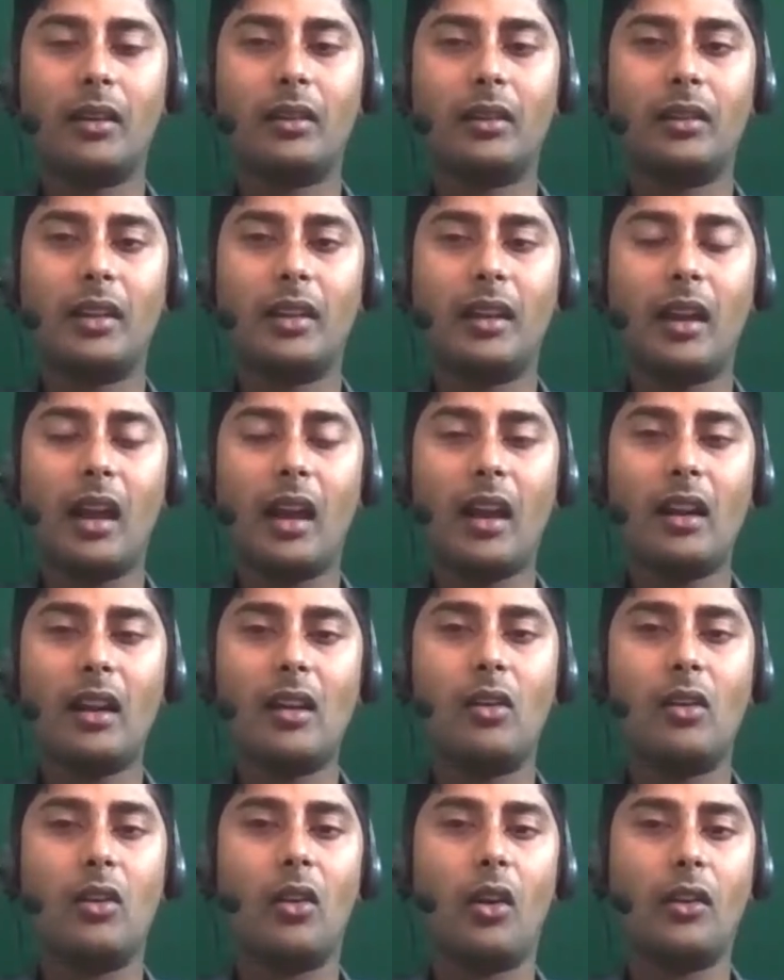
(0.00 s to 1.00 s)
there are a
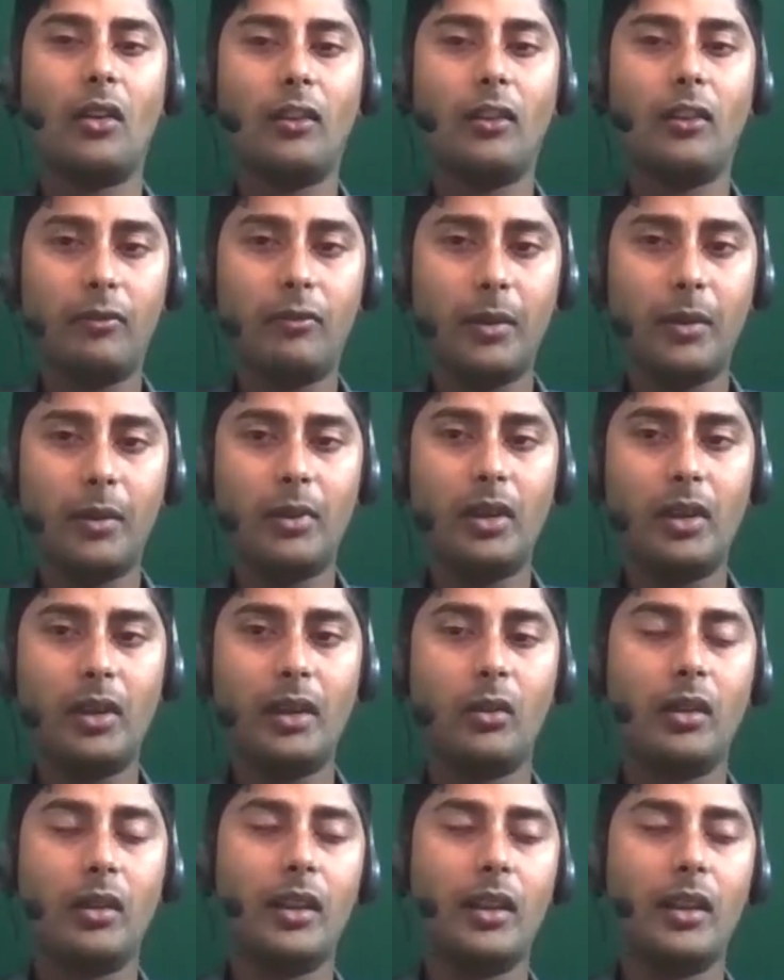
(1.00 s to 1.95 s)
lot of people who,